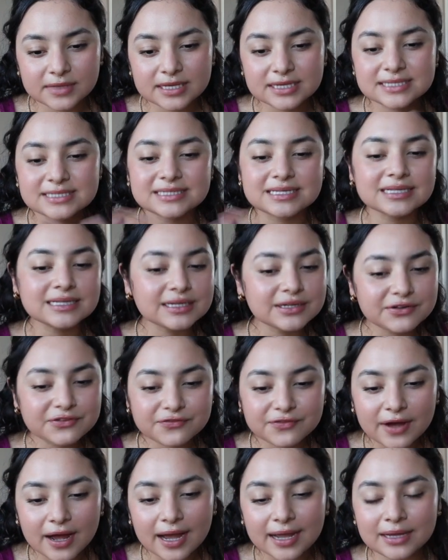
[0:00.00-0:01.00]

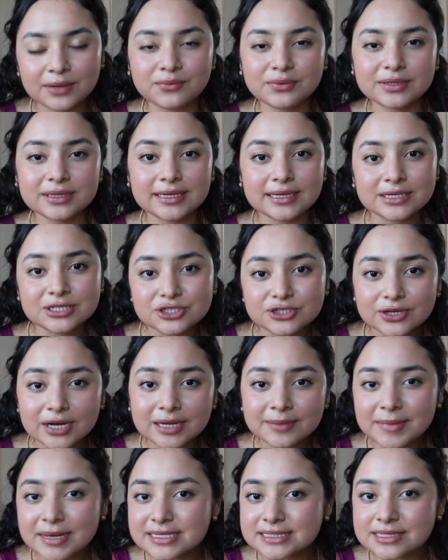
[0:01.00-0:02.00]
solidify and really
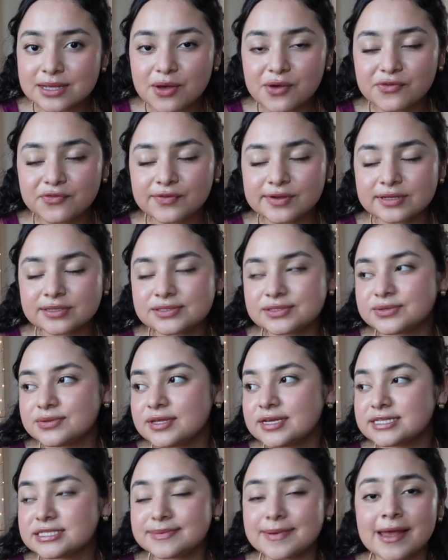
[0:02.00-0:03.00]
integrate myself into
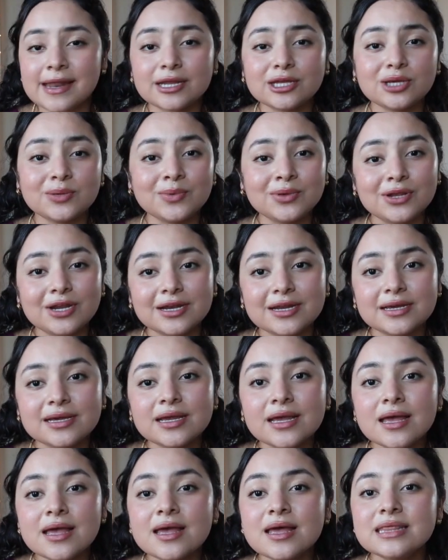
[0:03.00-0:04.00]
the Hispanic
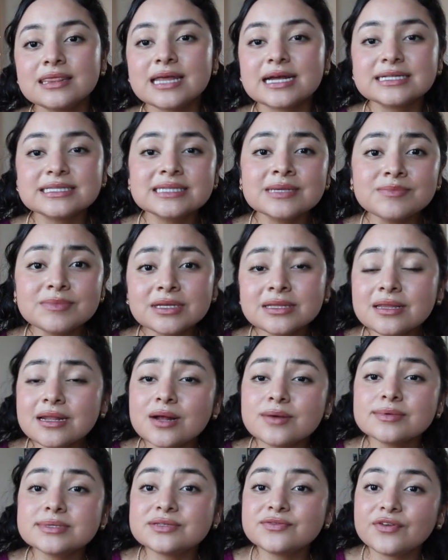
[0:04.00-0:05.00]
community. That's something that
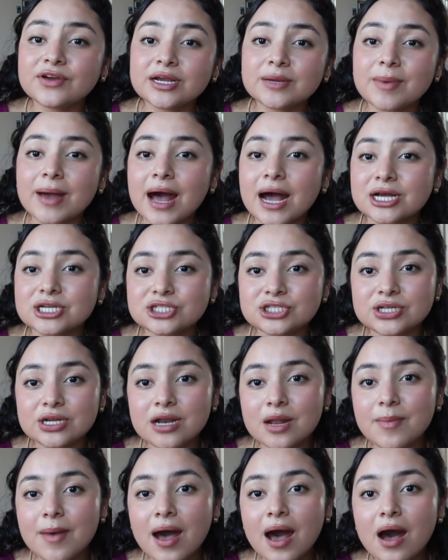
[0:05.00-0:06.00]
I was very
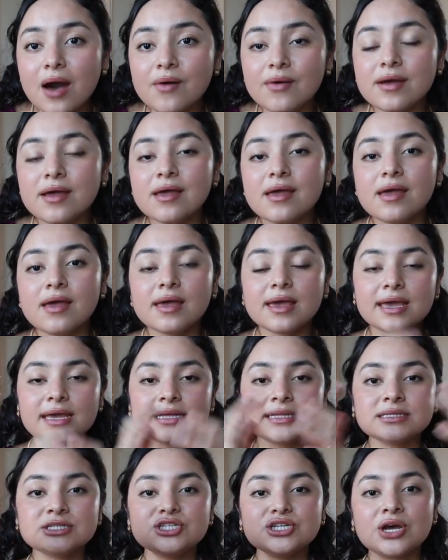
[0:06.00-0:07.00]
passionate about.
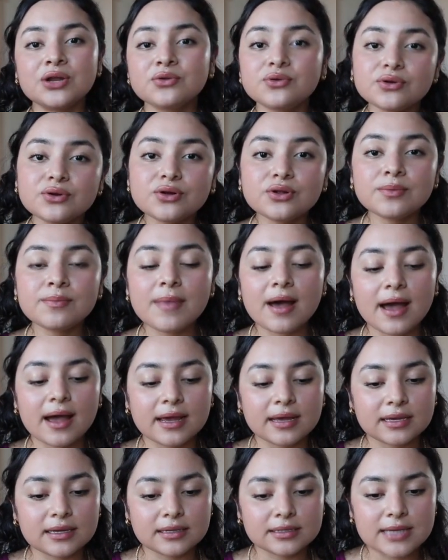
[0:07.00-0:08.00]
In general,
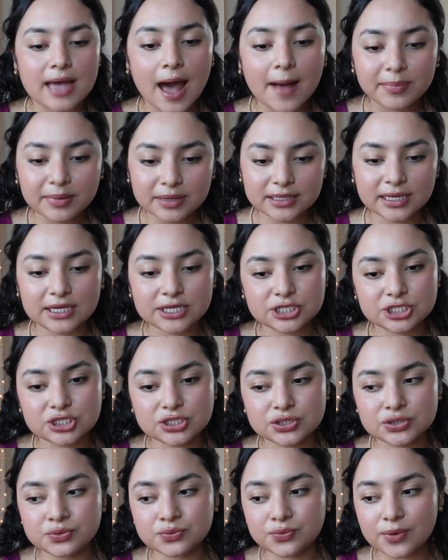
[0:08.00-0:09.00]
my
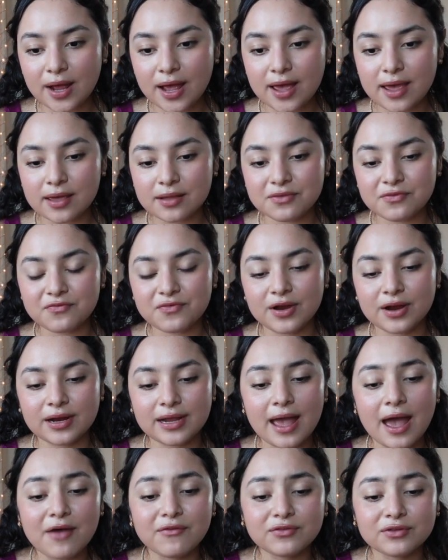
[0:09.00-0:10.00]
application read very
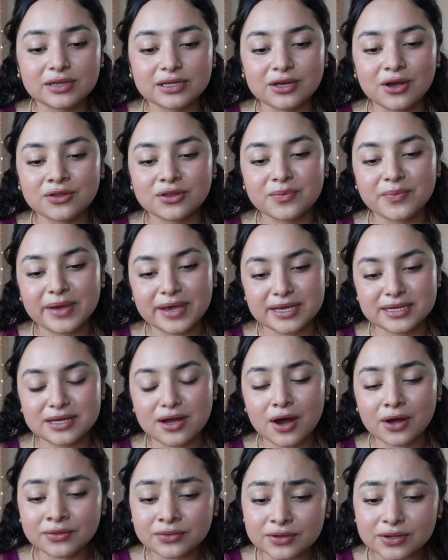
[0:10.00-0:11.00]
heavily on
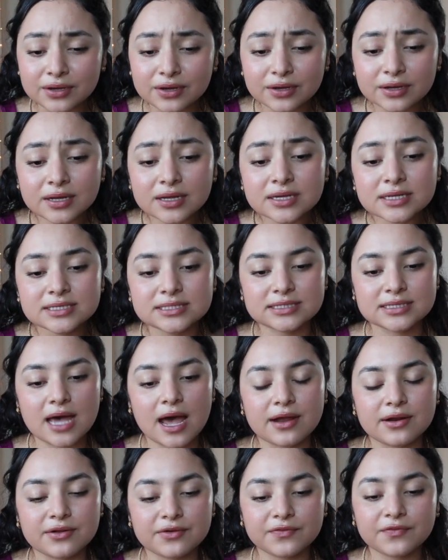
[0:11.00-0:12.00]
the
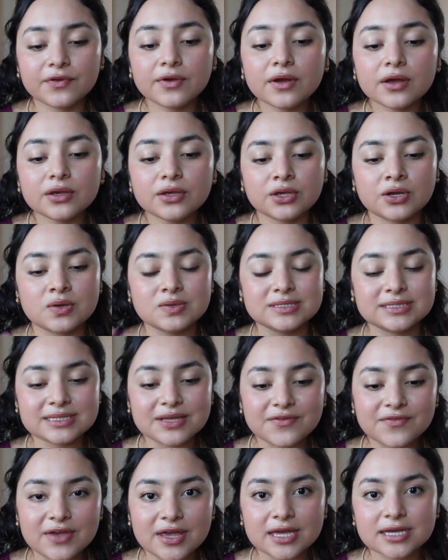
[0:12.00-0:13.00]
side of, you know,
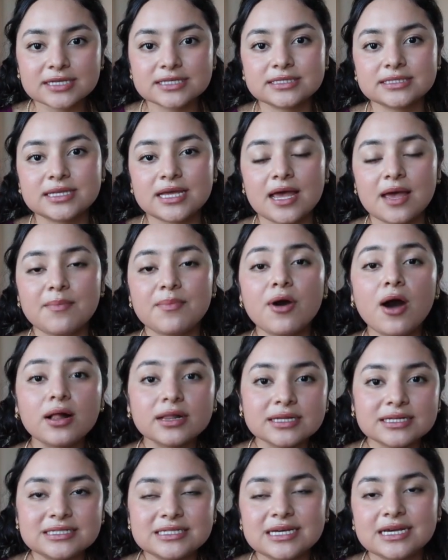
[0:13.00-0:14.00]
civics,
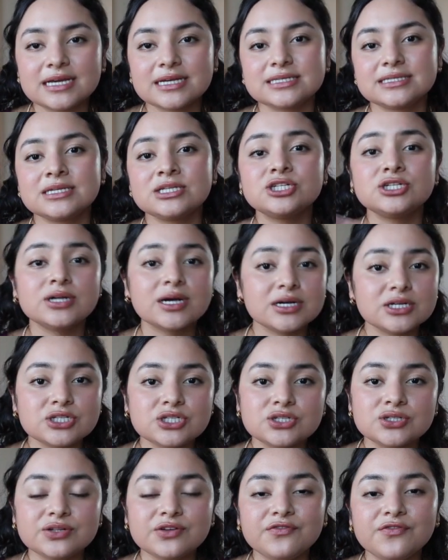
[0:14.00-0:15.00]
politics,
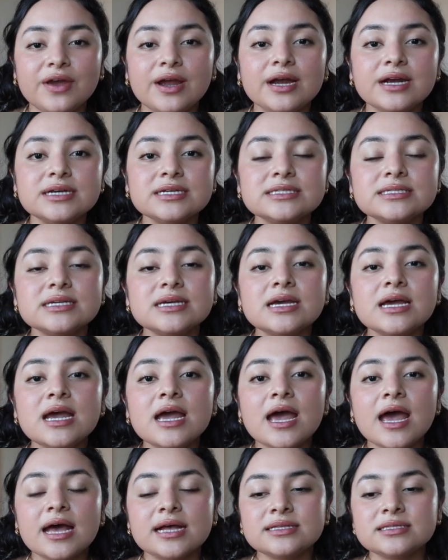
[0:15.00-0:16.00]
international affairs,
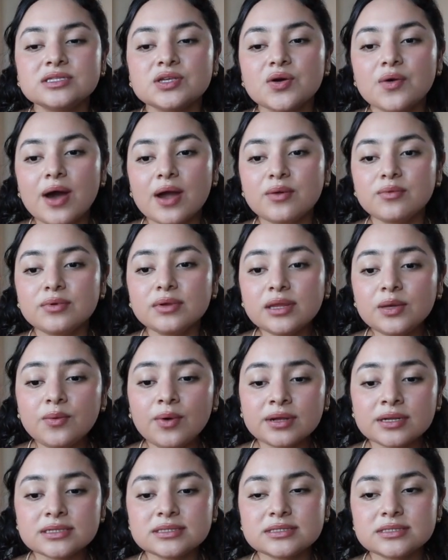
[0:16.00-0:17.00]
and so I really
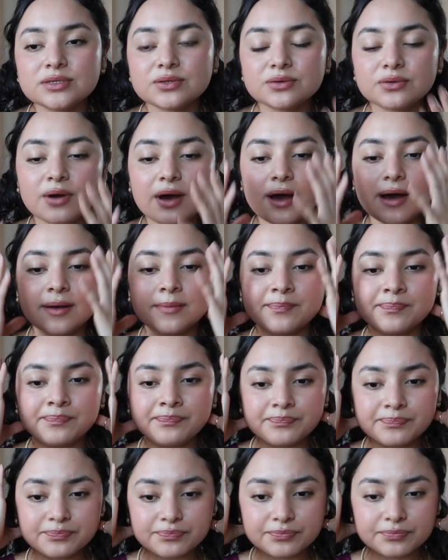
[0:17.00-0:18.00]
wanted to
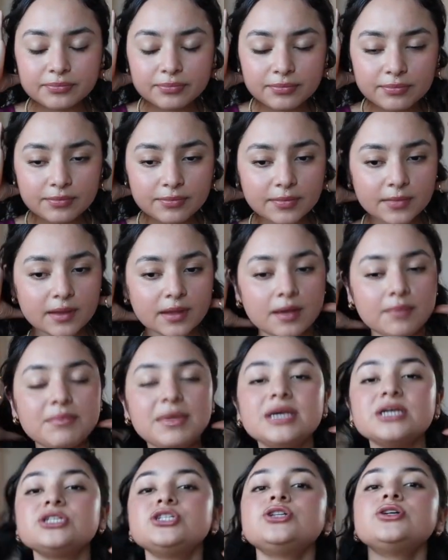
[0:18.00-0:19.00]

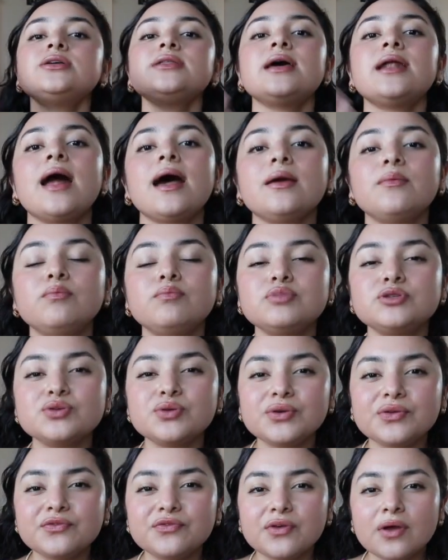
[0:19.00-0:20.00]
make sure that I
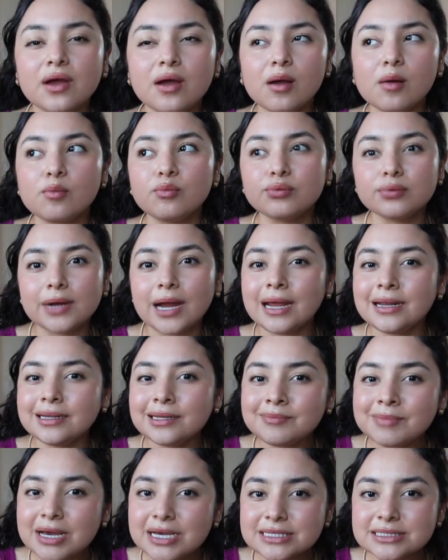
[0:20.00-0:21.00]
sort of
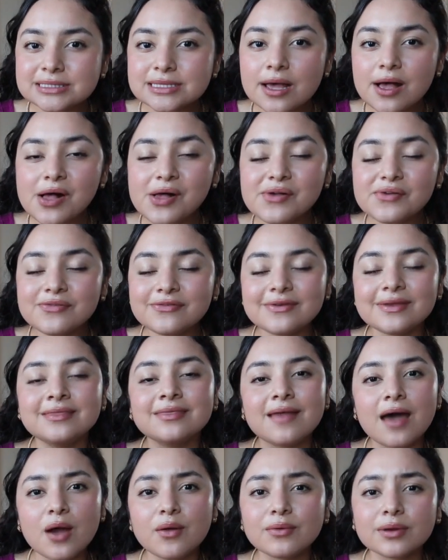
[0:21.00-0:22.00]
branded myself
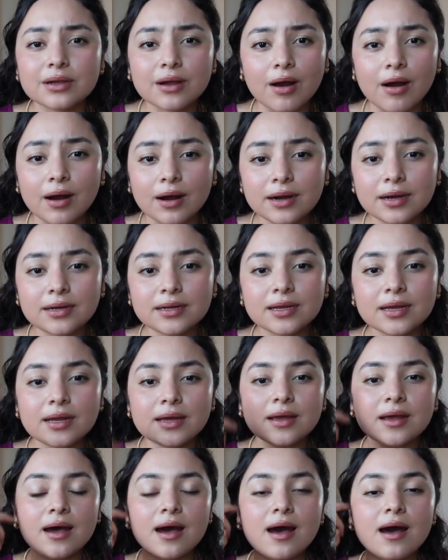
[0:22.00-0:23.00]
in that regard,
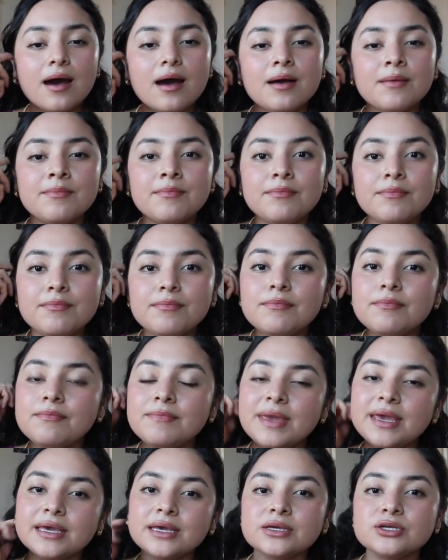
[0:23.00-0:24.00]

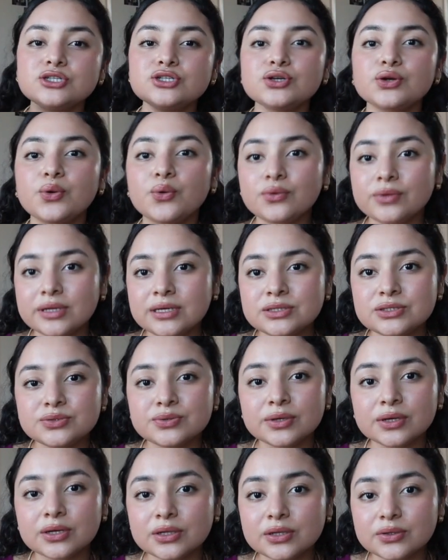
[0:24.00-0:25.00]
making sure only
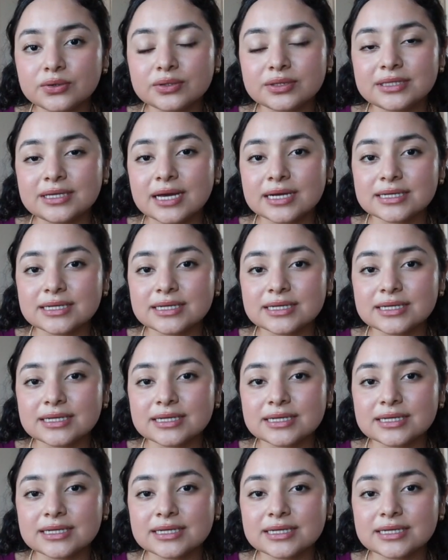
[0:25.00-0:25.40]
to include the